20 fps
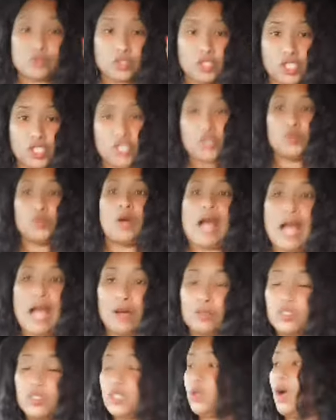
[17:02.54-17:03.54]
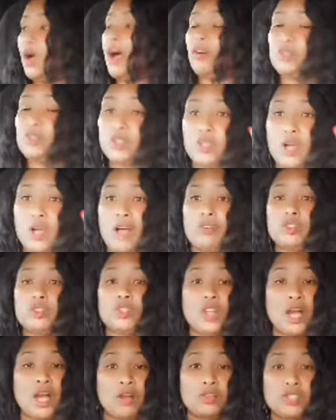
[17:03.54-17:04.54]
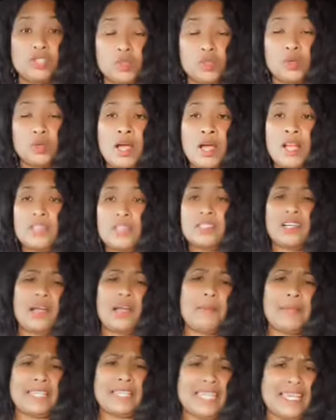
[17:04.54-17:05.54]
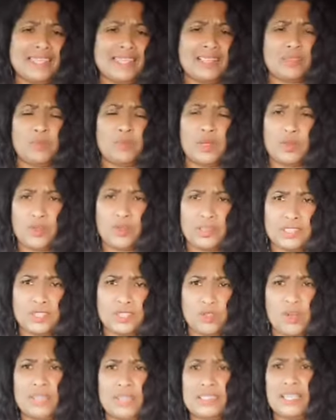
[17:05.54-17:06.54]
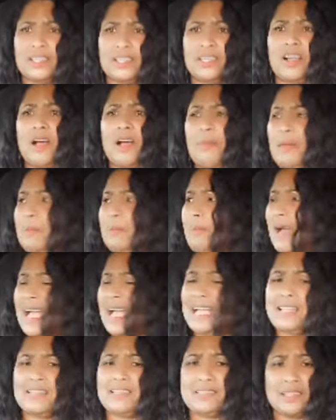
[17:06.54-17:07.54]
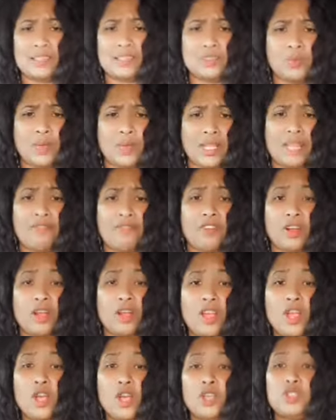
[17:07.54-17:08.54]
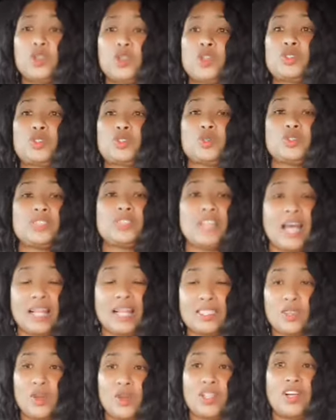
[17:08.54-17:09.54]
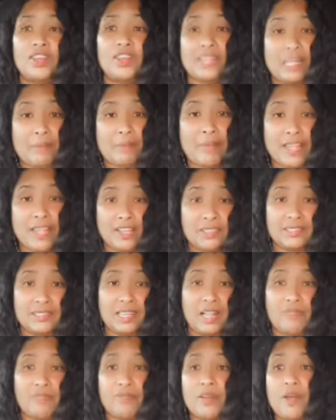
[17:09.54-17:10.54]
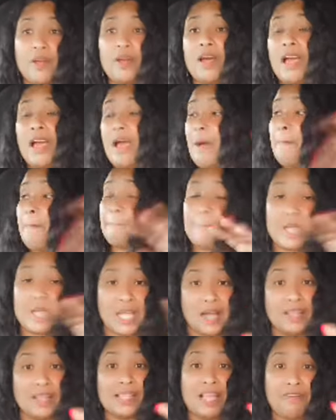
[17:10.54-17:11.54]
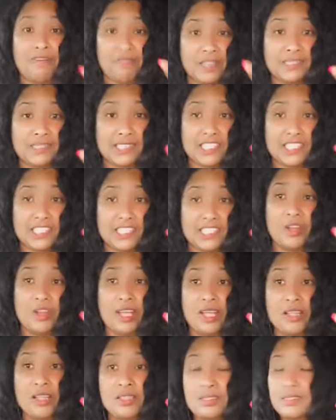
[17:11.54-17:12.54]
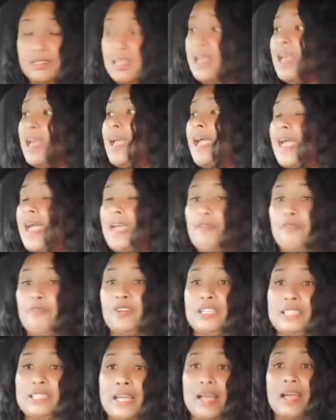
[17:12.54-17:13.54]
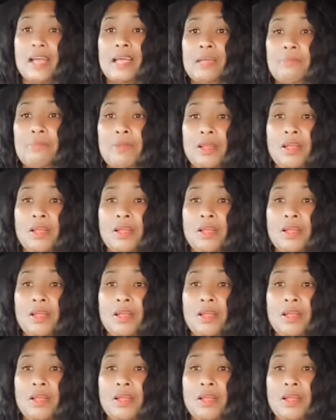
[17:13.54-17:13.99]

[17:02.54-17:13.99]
you to come and eat at what restaurant and to come and buy this and to whatever. So do not go down there by yourself. Beyond that first experience, every time